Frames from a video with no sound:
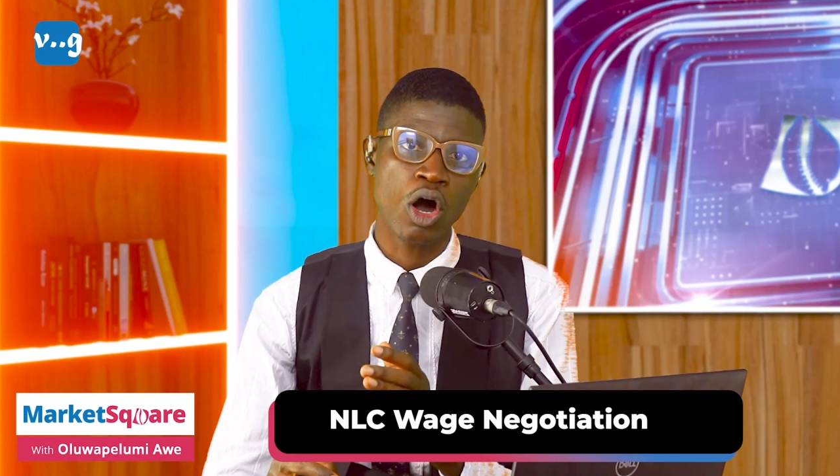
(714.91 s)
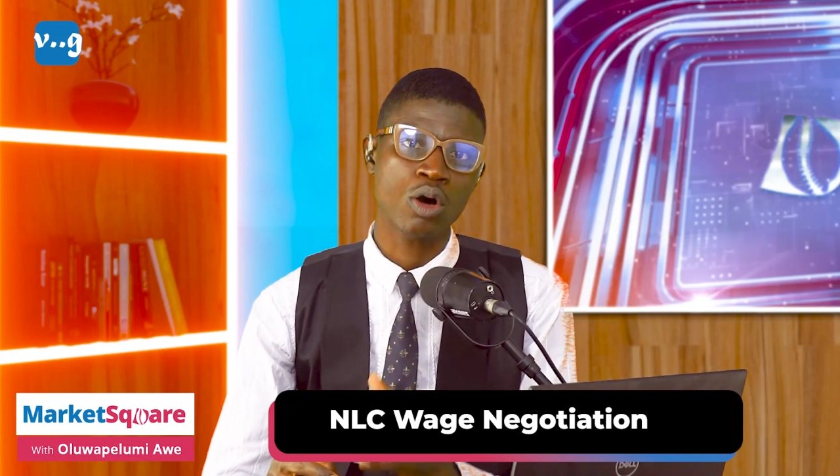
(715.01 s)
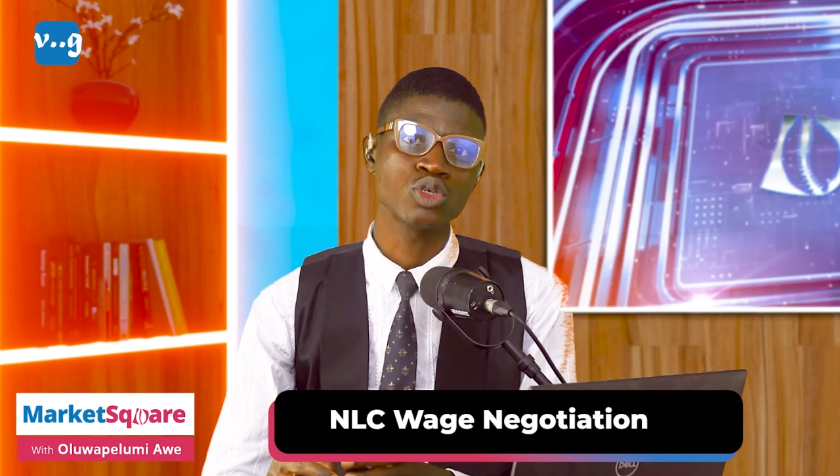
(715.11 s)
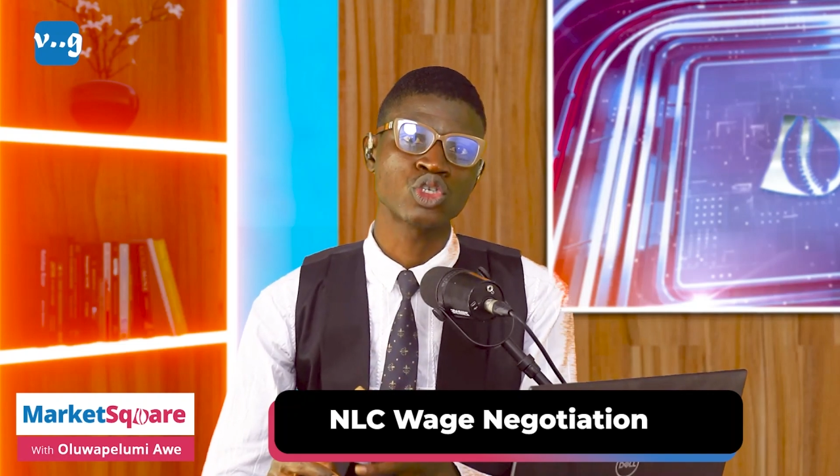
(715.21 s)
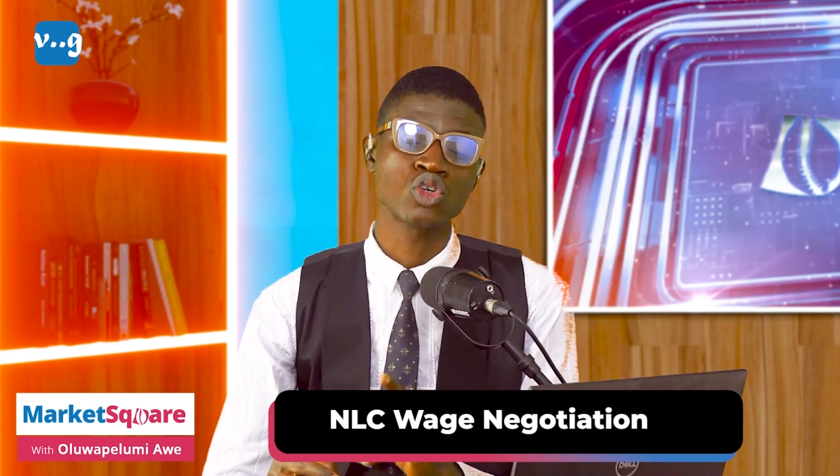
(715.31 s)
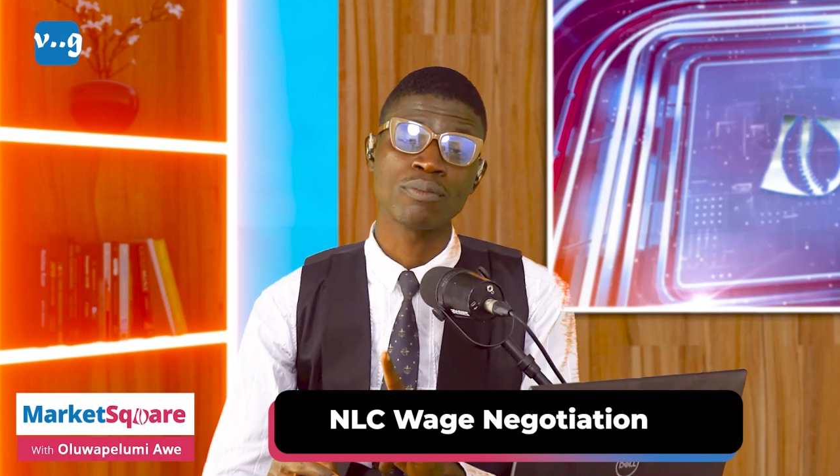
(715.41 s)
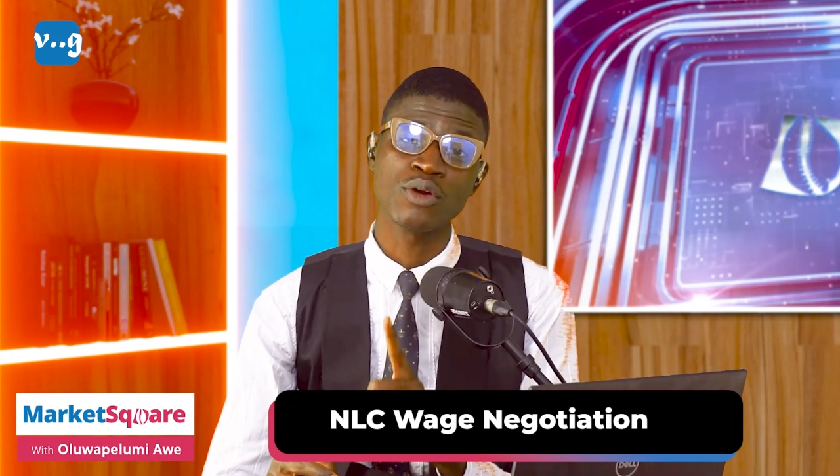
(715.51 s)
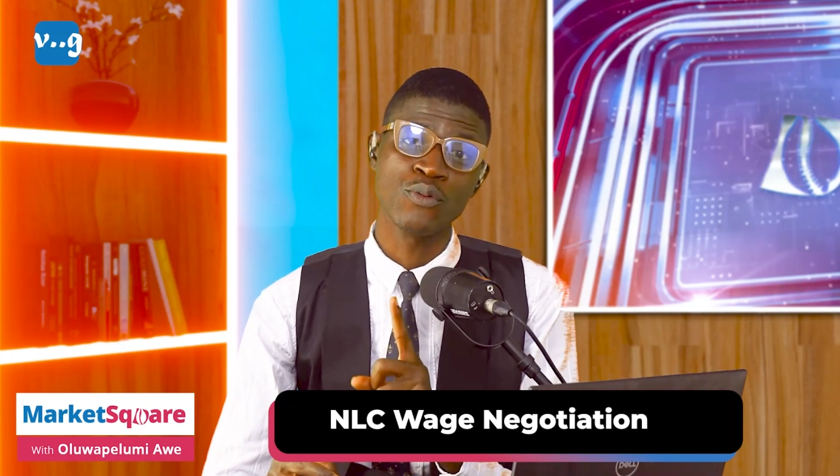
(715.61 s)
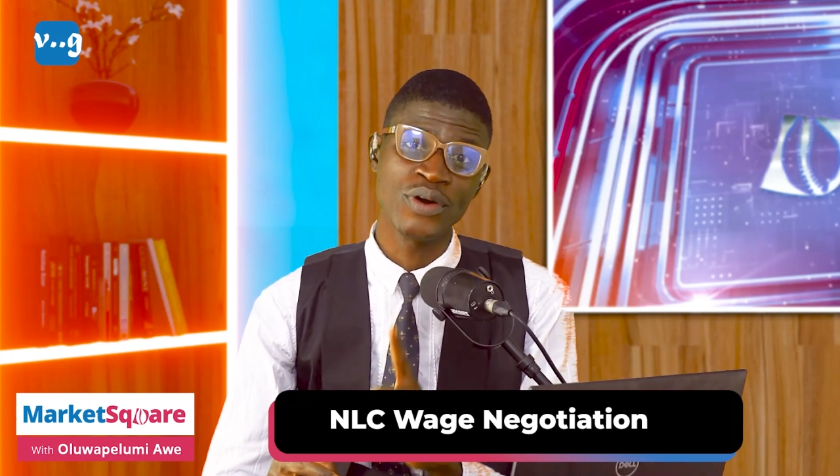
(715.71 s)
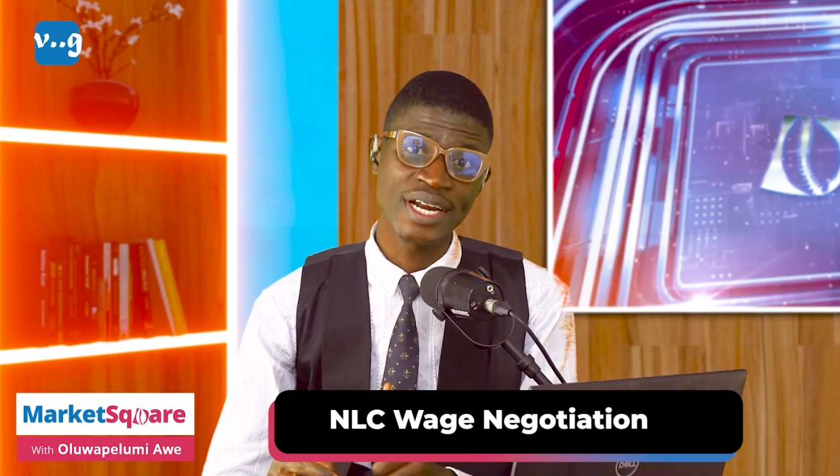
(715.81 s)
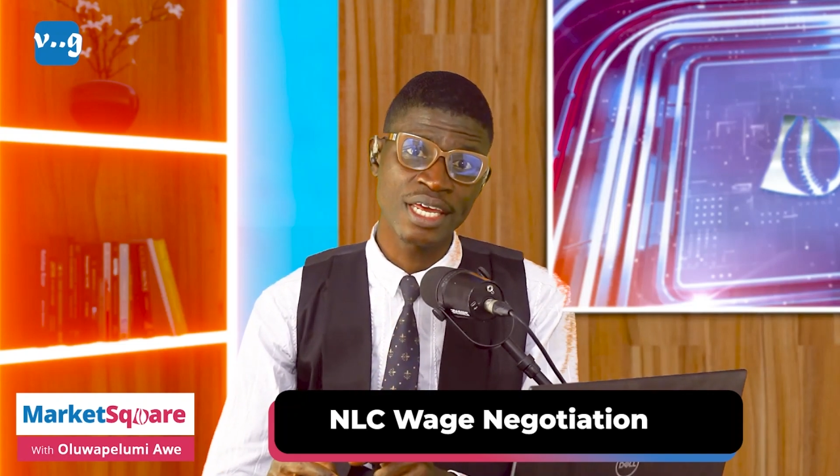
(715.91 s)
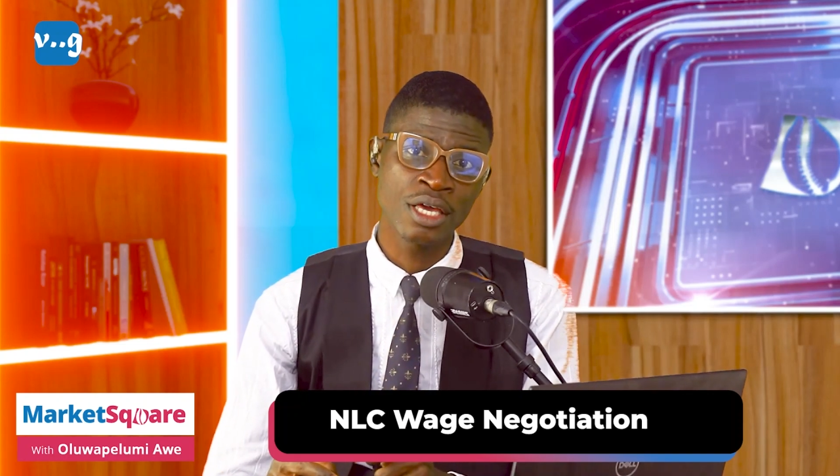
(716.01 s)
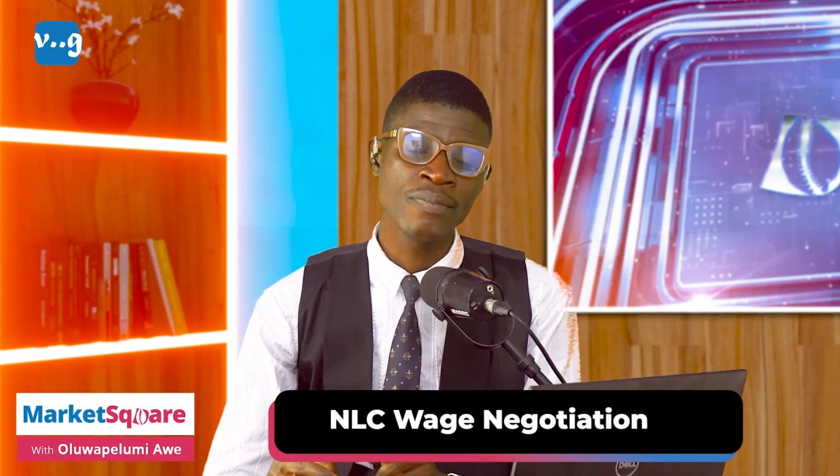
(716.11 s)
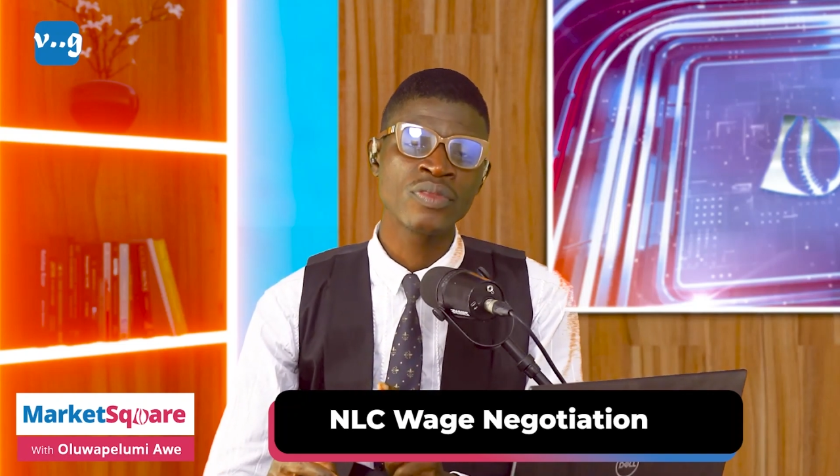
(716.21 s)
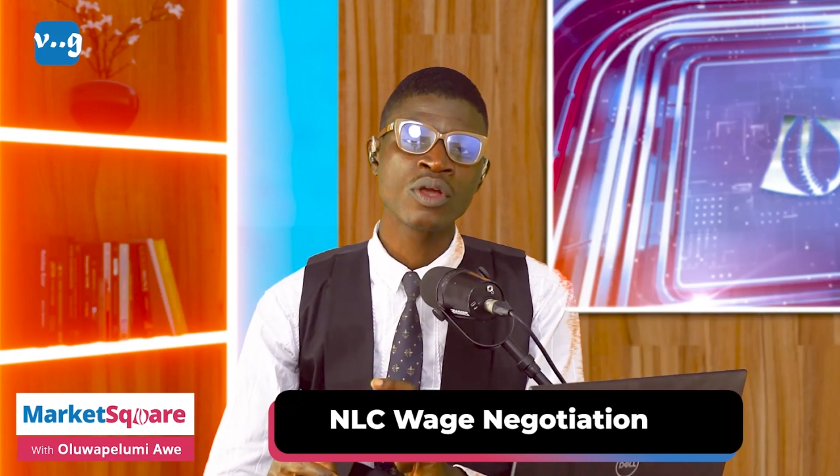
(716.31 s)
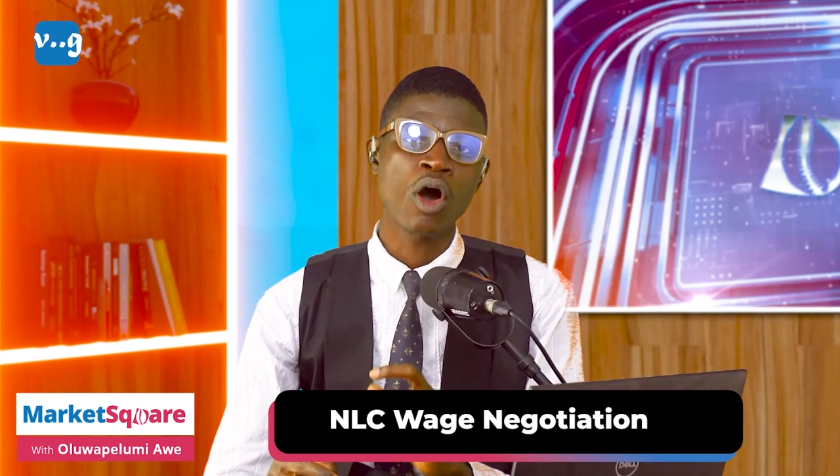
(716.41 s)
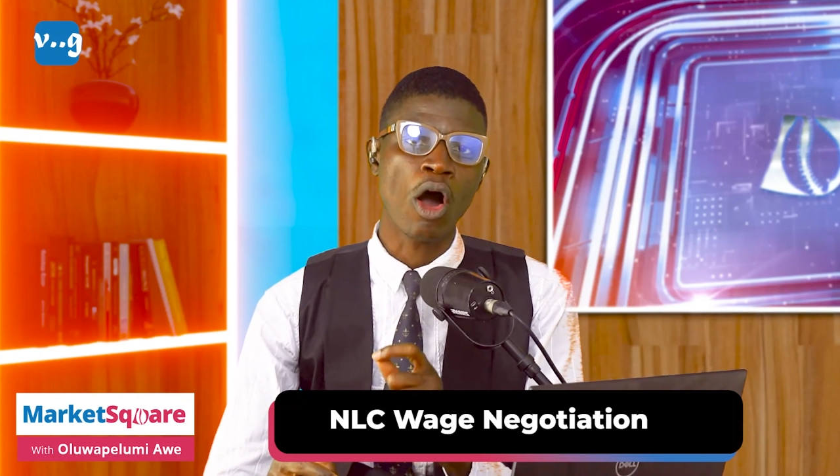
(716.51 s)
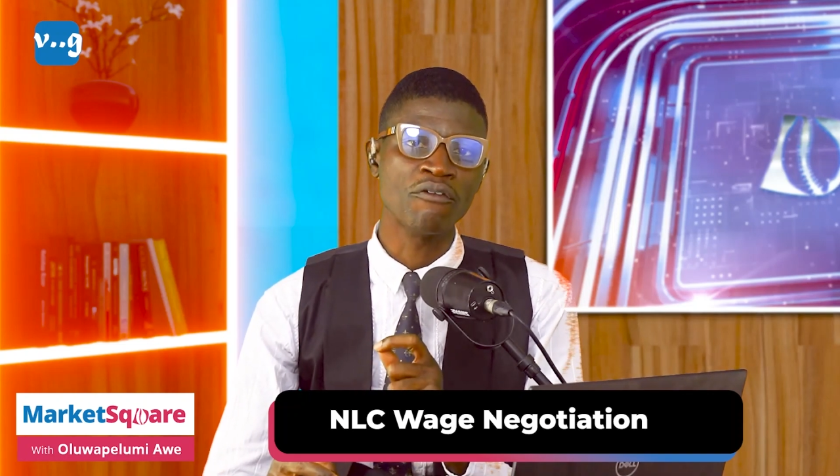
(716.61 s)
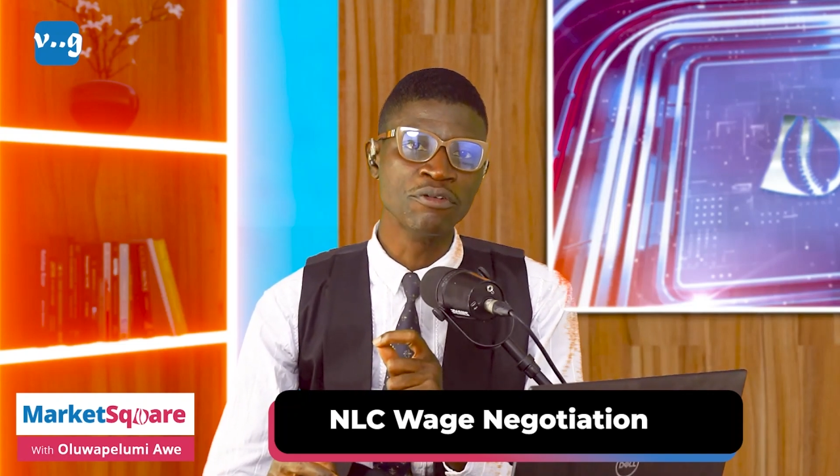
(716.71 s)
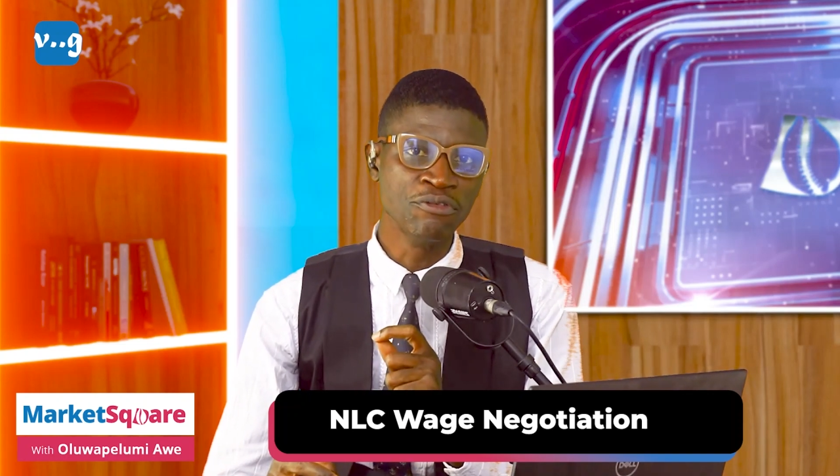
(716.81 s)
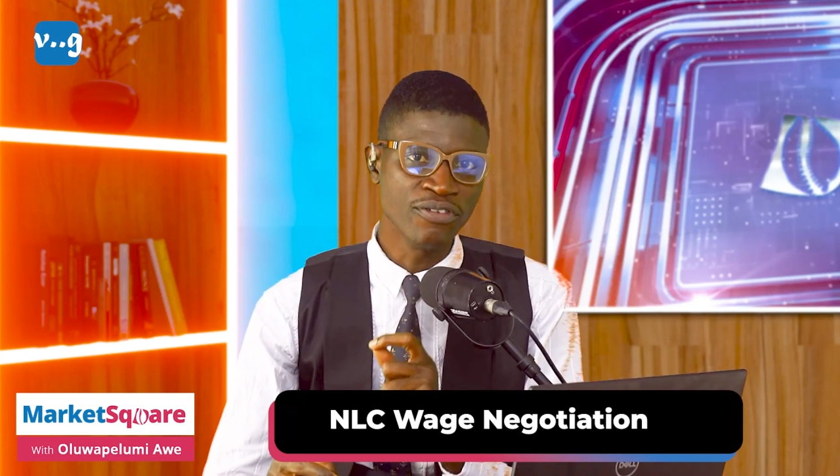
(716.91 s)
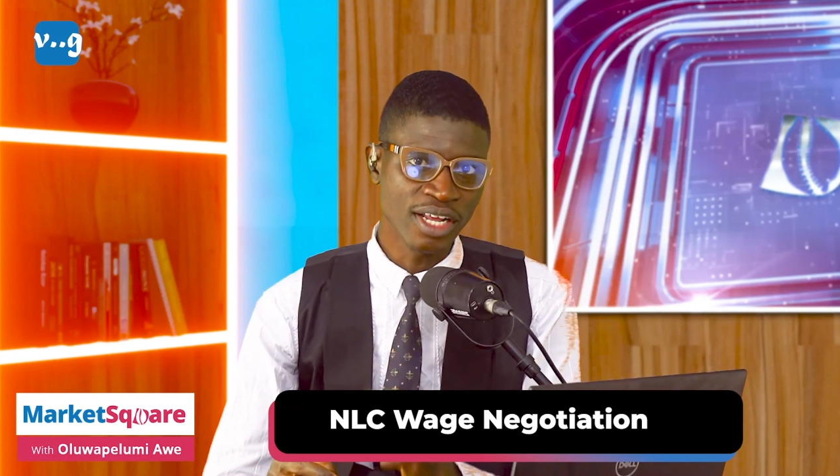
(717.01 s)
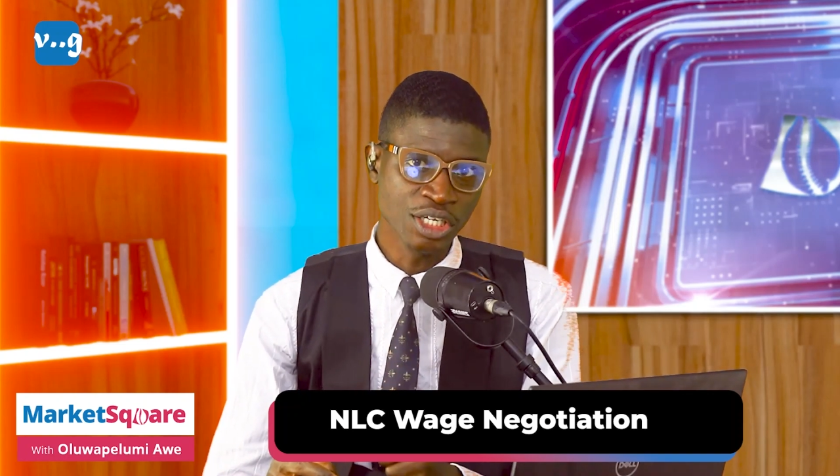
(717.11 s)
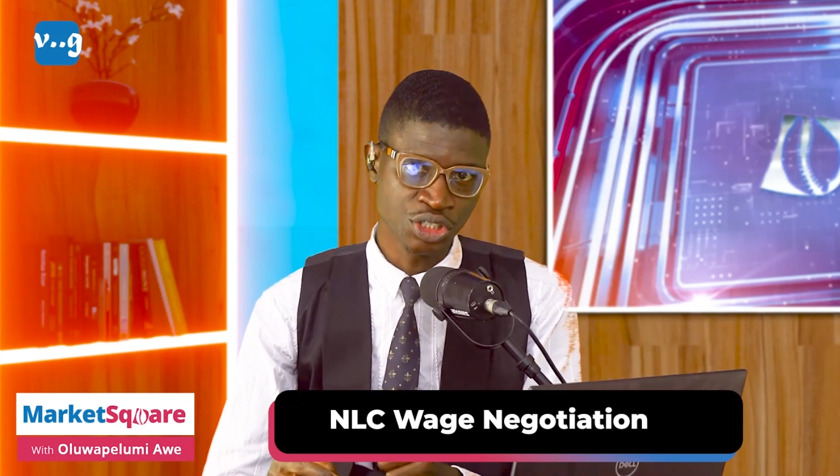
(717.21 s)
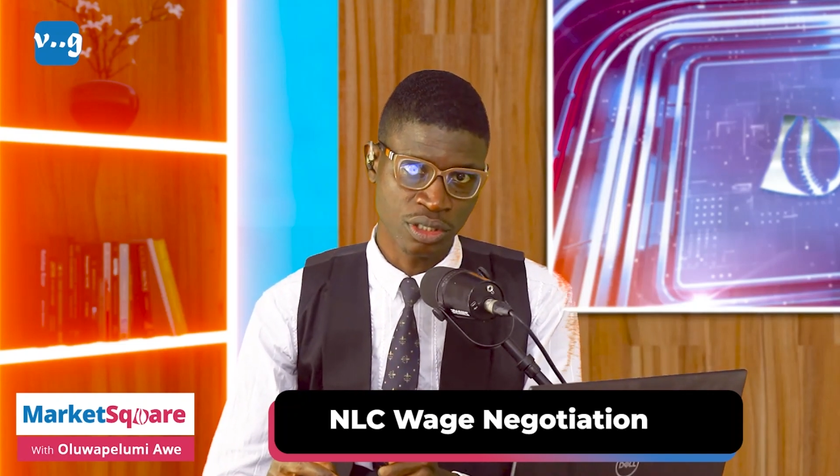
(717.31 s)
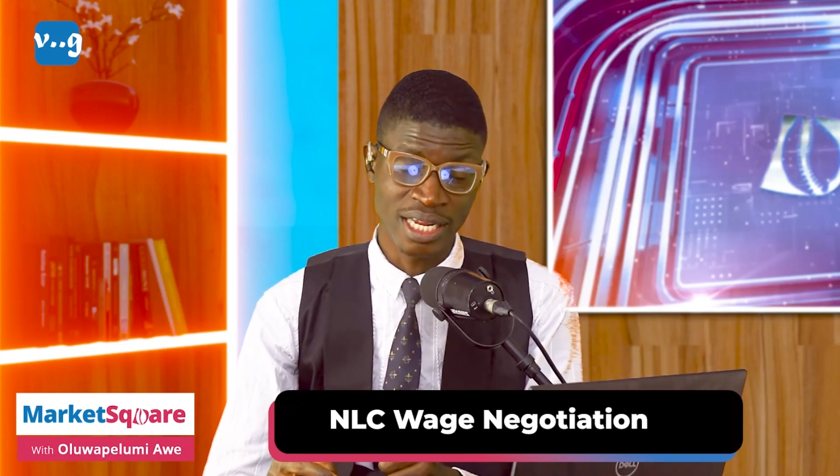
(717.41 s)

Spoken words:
also be wary of inflation.